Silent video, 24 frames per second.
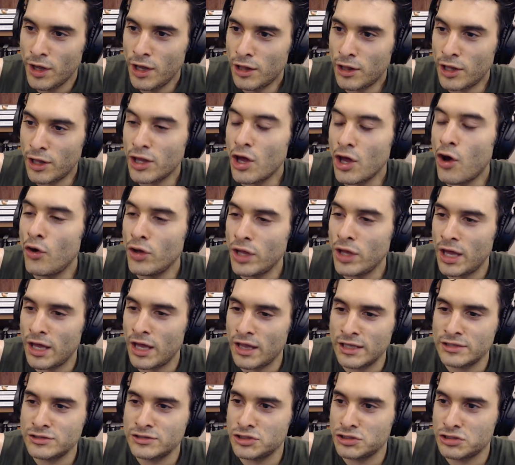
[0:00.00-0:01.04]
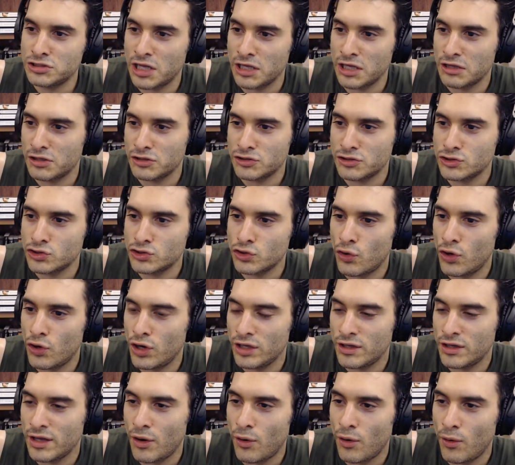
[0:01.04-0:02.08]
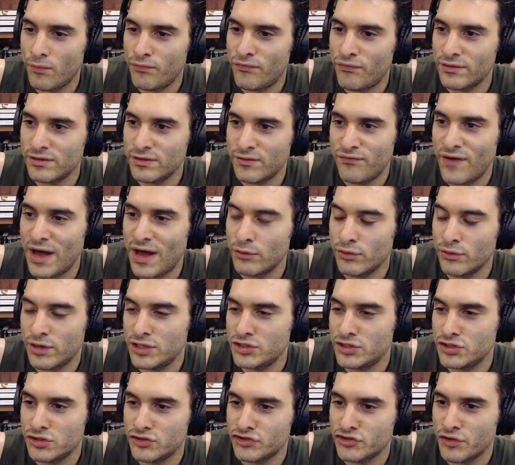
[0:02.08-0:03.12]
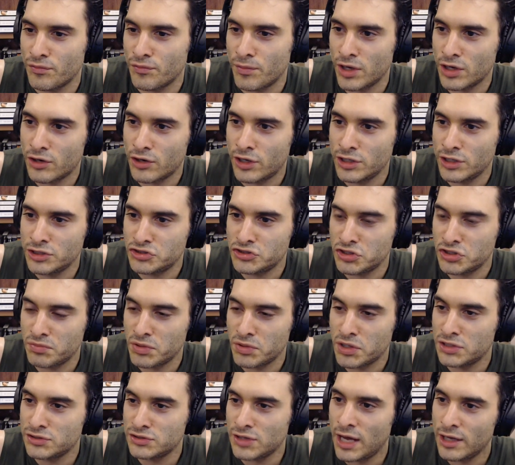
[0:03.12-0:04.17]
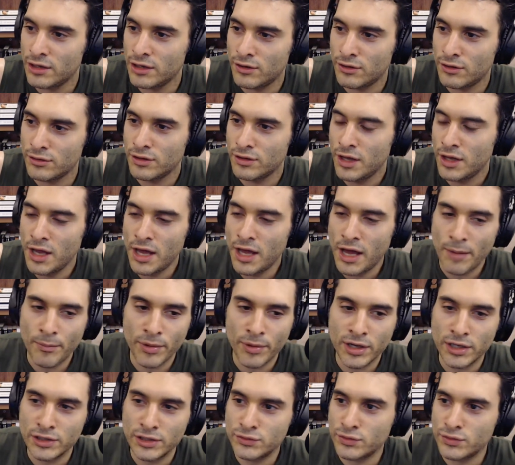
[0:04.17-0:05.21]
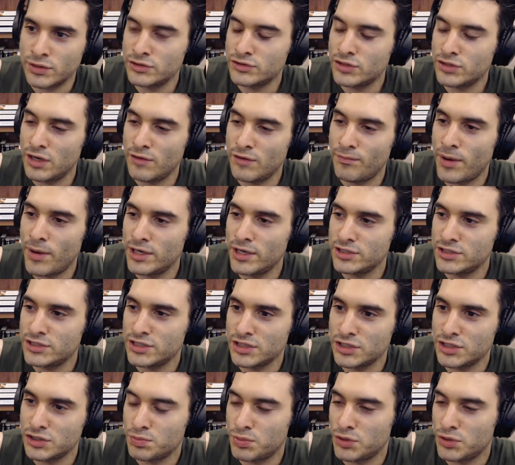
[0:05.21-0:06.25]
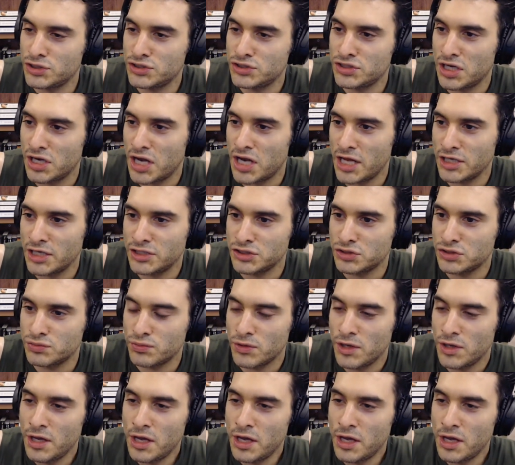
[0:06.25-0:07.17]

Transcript: Like, oh yeah, let's just like destroy the whole the foundations of my country because I don't because instead of punishing this person, I just